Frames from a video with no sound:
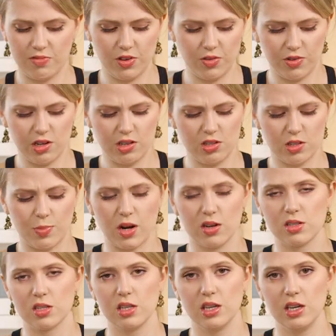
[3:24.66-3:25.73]
feel free to use
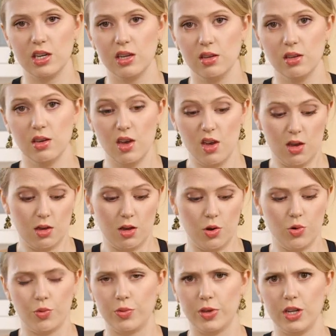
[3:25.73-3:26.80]
parsley.
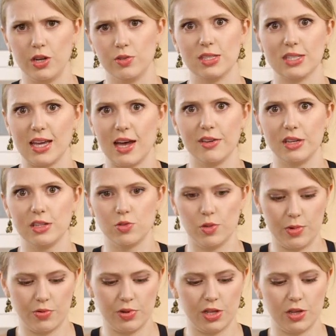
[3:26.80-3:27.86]
Oh, you know scallions
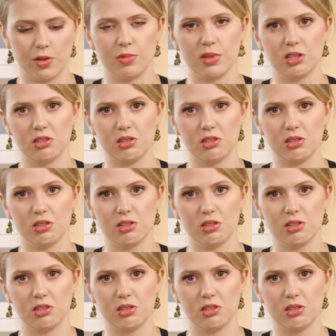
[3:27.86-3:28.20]
would be really good with